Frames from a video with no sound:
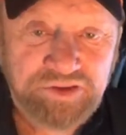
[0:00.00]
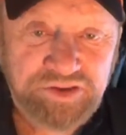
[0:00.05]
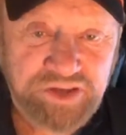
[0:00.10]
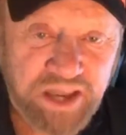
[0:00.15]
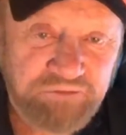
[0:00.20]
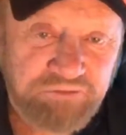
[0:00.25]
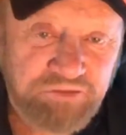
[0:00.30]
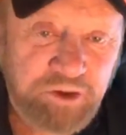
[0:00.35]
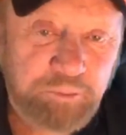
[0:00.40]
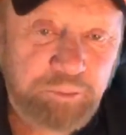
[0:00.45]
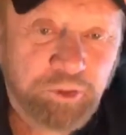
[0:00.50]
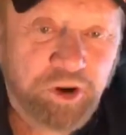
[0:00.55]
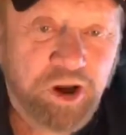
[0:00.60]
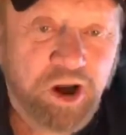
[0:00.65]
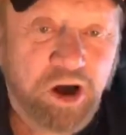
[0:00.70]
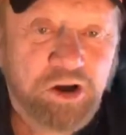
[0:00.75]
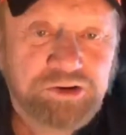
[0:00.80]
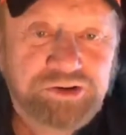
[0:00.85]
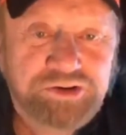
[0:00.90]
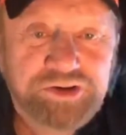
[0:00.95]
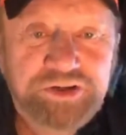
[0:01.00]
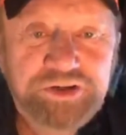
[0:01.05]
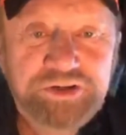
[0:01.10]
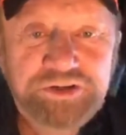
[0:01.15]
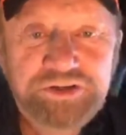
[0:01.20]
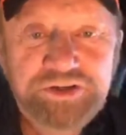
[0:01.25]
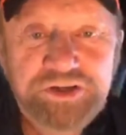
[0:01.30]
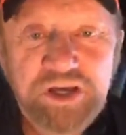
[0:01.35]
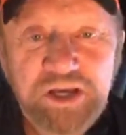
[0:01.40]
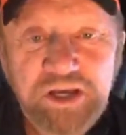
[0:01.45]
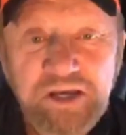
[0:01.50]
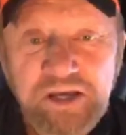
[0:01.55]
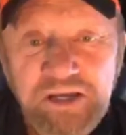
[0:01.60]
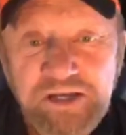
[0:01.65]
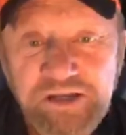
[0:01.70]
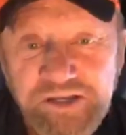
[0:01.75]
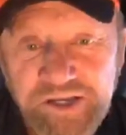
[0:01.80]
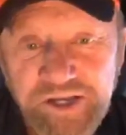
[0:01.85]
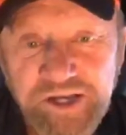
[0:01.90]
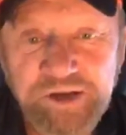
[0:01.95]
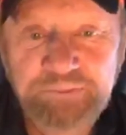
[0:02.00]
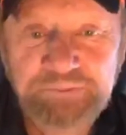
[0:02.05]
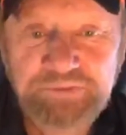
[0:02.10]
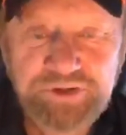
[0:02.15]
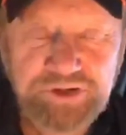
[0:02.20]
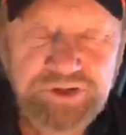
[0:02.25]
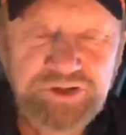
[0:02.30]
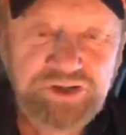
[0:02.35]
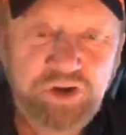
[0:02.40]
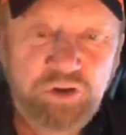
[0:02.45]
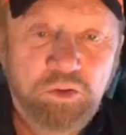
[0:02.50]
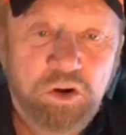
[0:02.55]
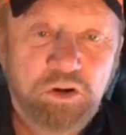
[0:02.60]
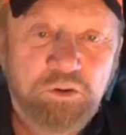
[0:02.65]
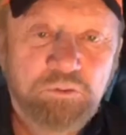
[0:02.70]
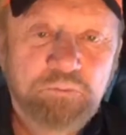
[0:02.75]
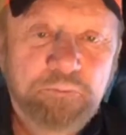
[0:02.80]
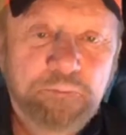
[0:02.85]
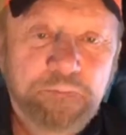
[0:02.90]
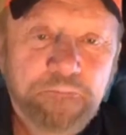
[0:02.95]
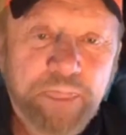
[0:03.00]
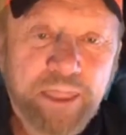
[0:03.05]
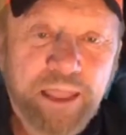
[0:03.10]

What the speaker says: safety precautions, tips, and so on.